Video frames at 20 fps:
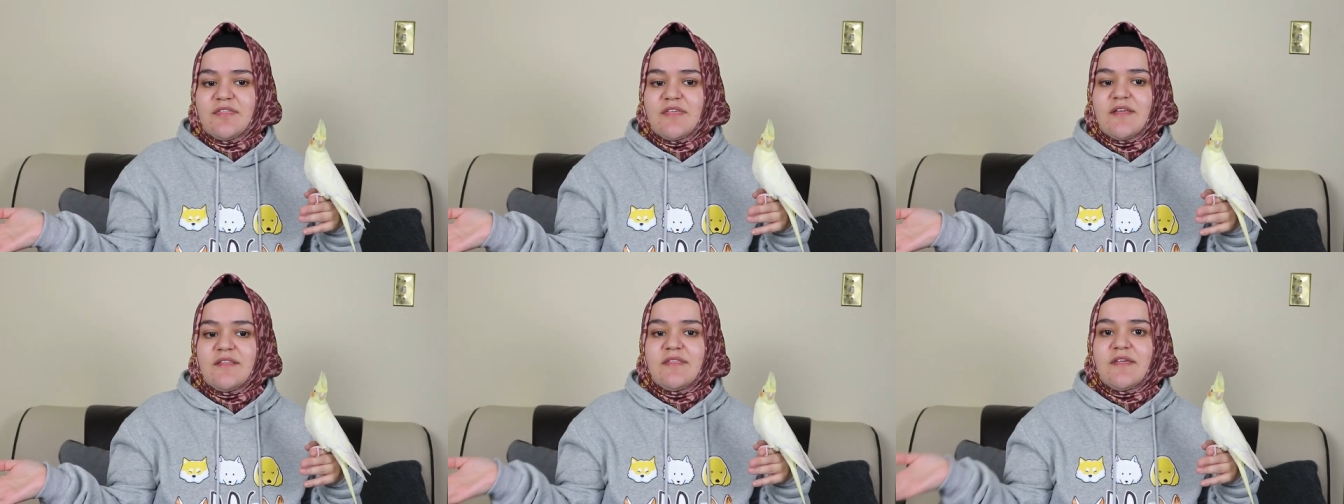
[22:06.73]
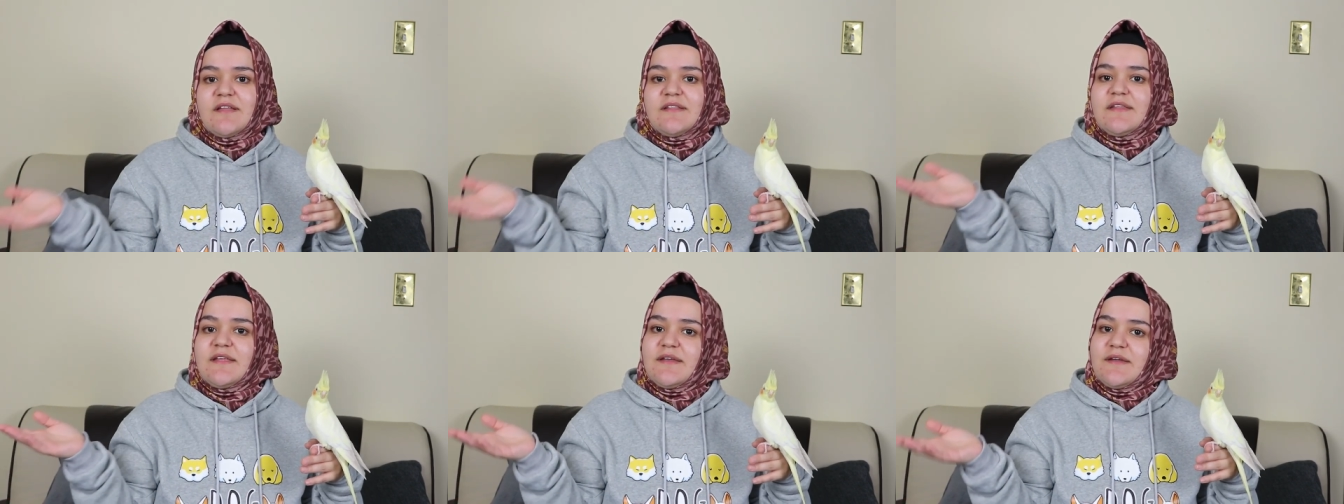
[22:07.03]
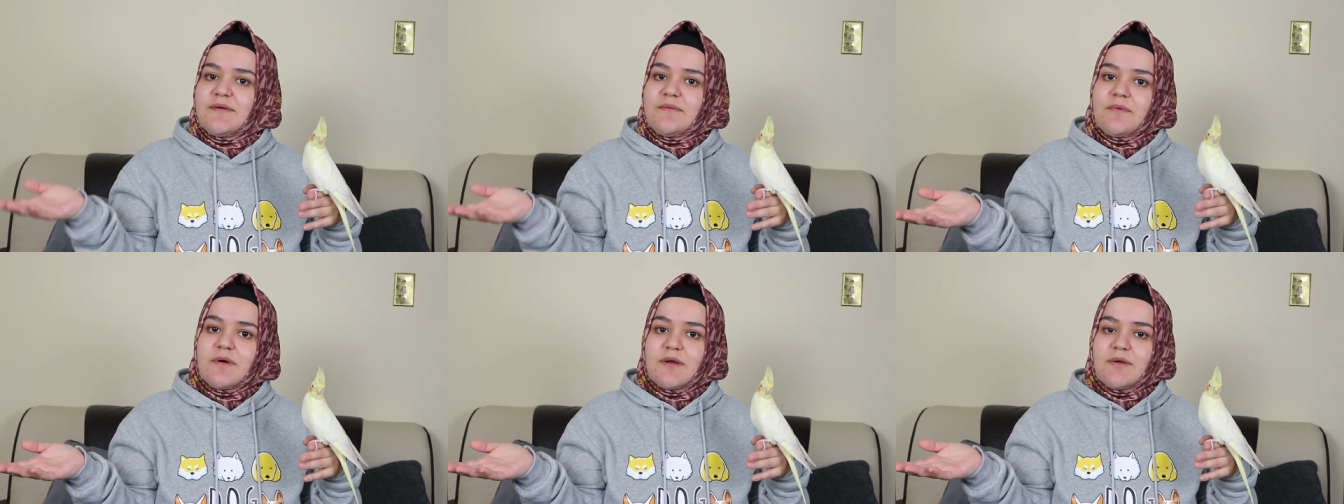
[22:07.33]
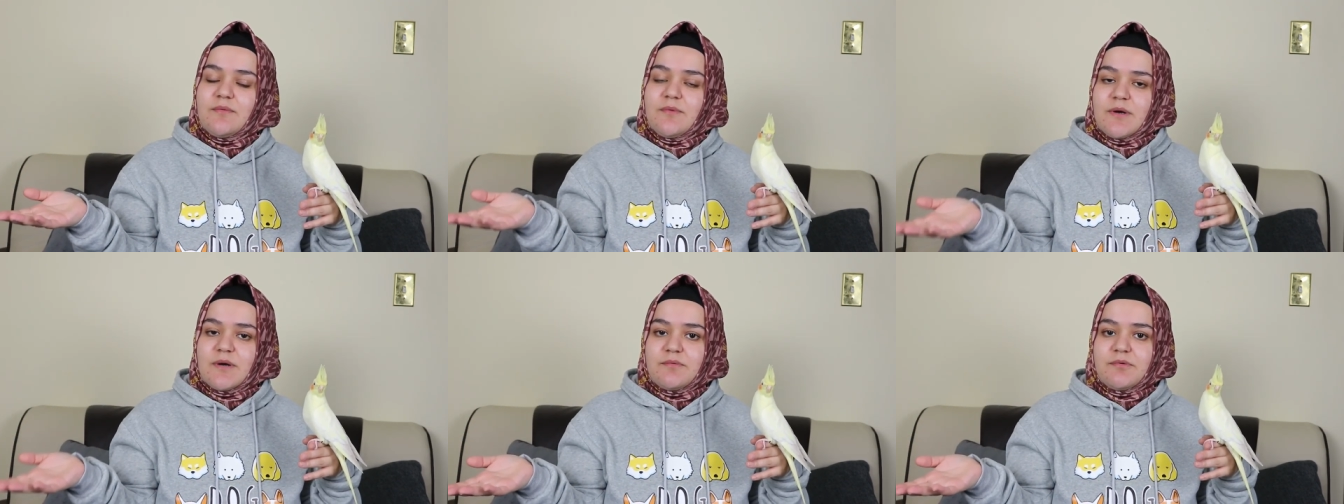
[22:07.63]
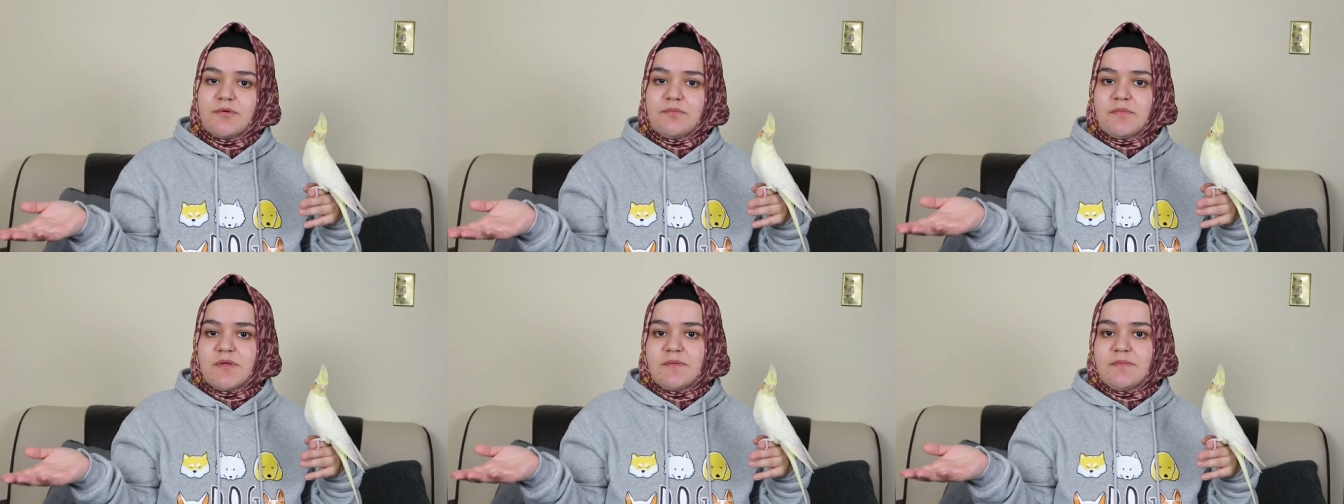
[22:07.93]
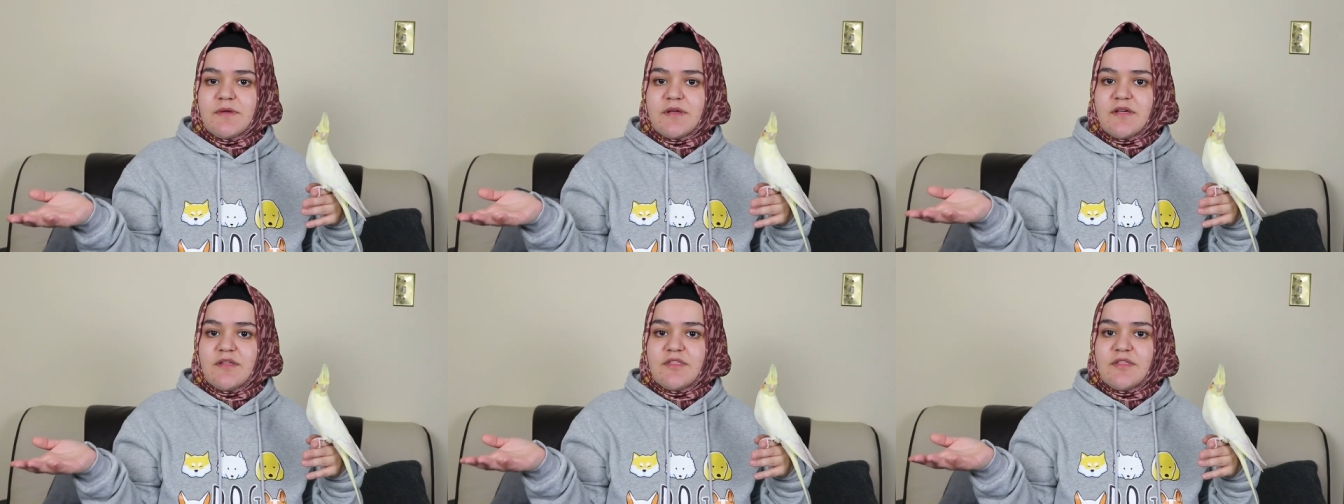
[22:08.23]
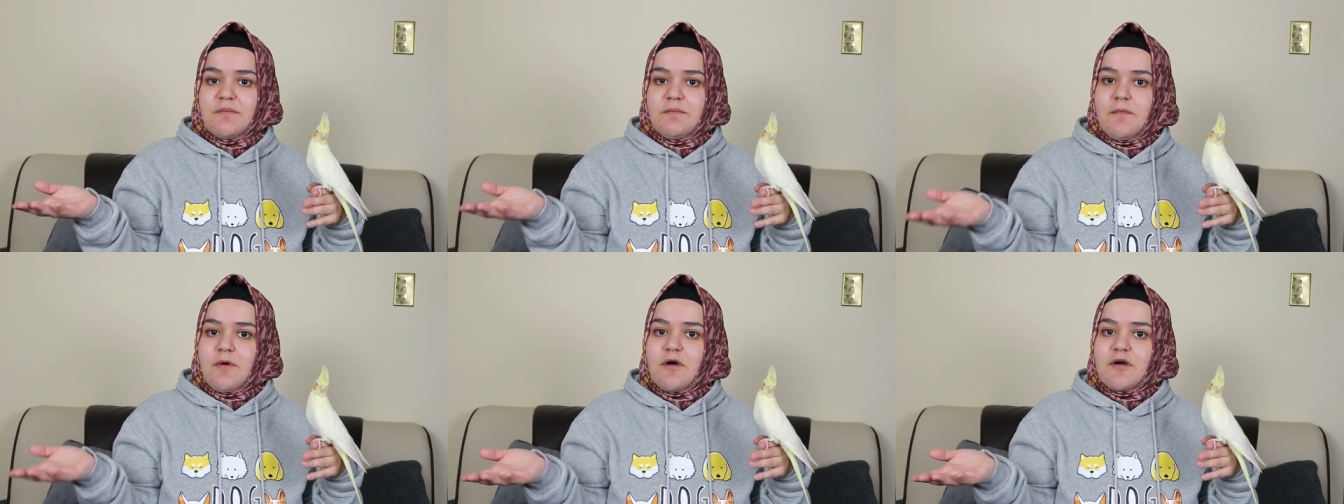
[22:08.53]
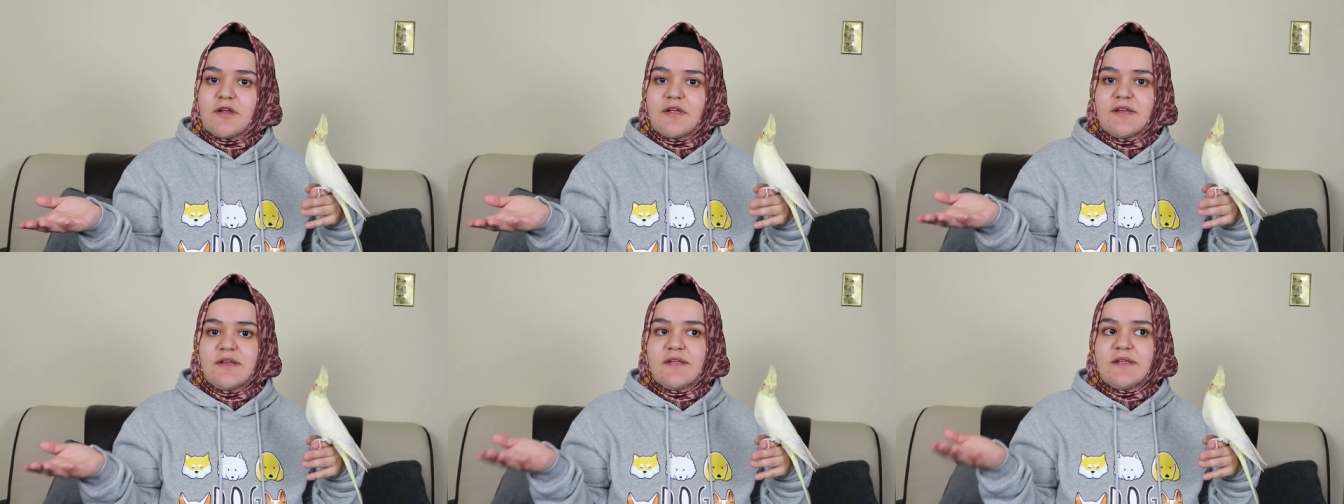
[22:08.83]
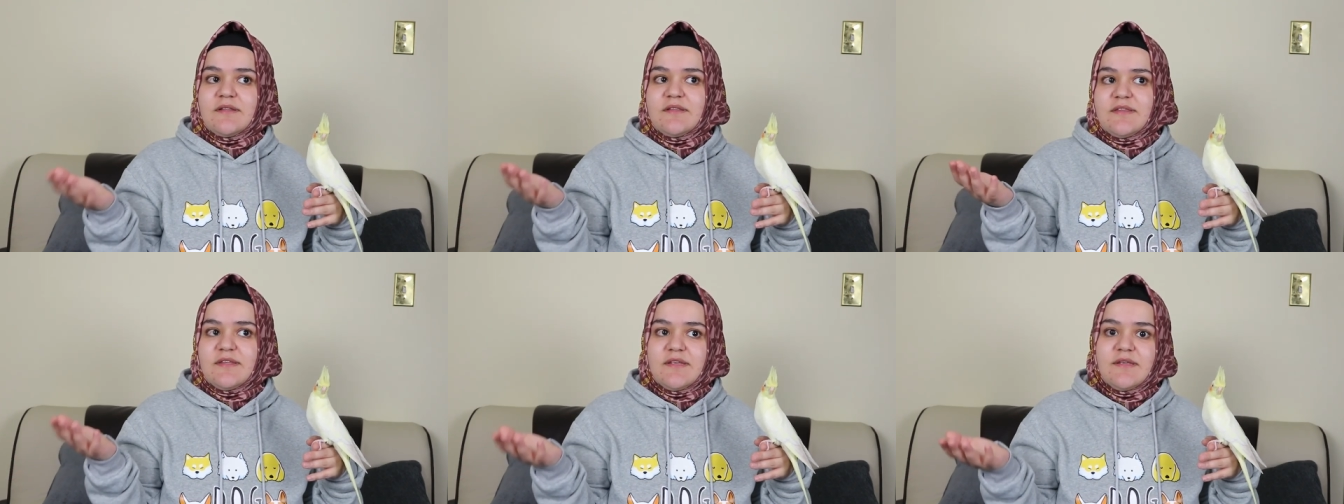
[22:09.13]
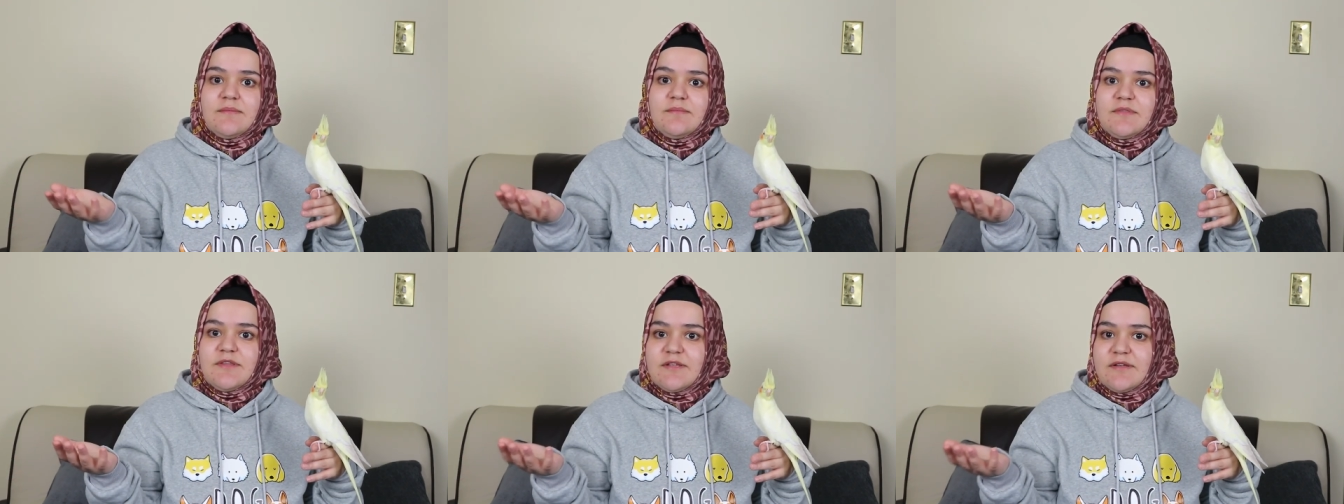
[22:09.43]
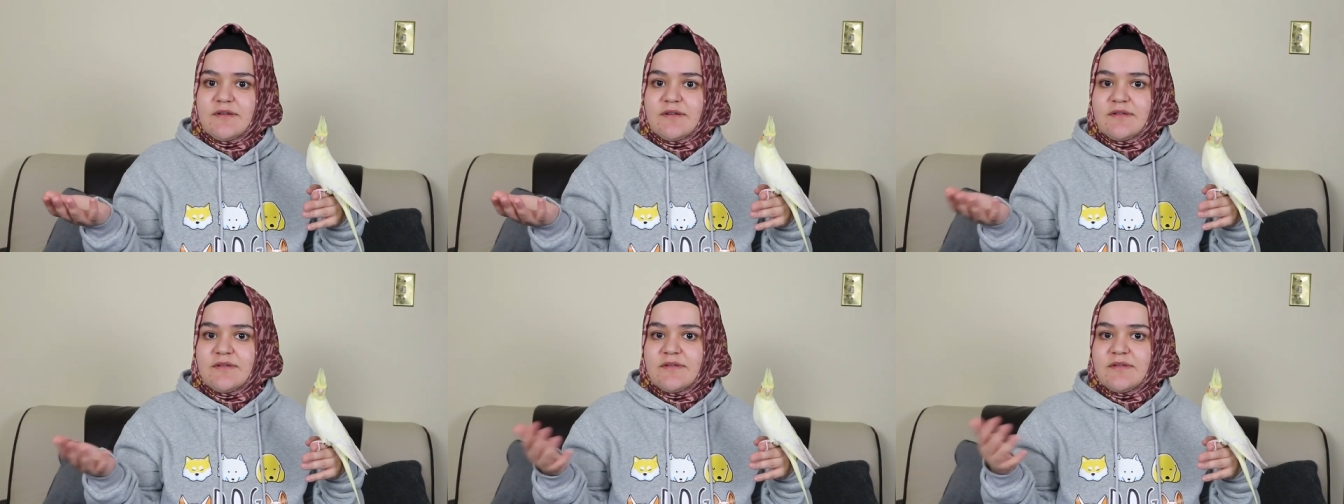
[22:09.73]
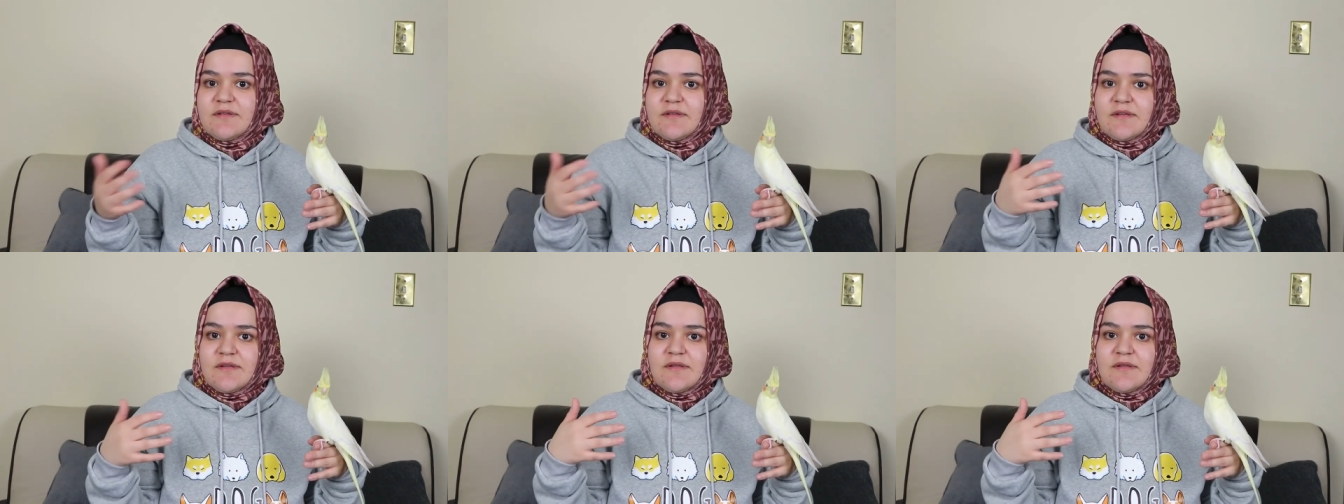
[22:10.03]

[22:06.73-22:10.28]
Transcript: saying that they didn't want to work with me because the marketing team didn't